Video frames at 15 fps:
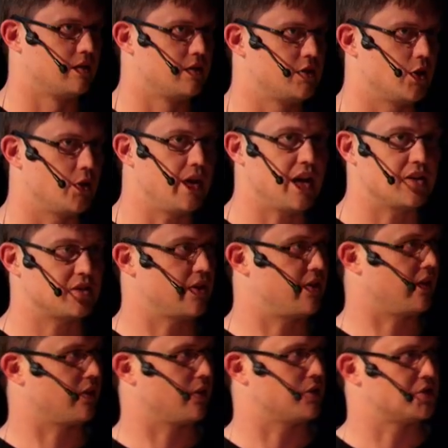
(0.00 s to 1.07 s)
So yes, I
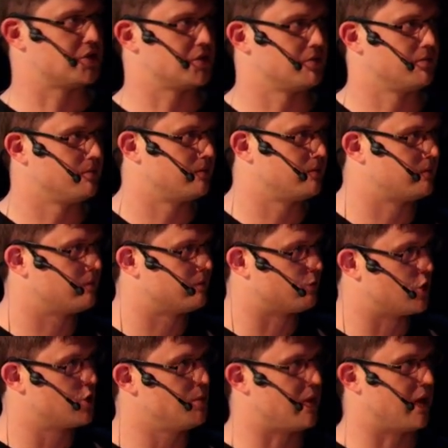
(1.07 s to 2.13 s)
think there's
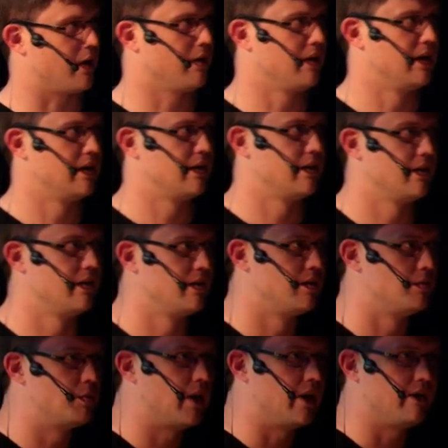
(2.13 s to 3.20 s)
room there,
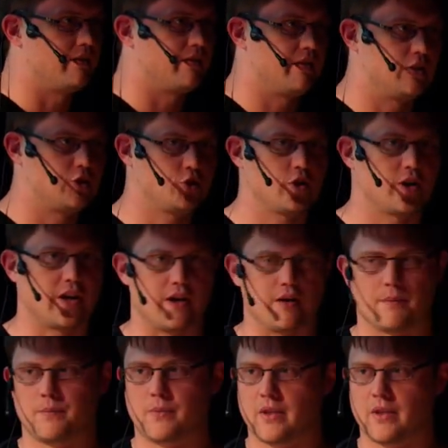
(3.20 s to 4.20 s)
but it's tricky.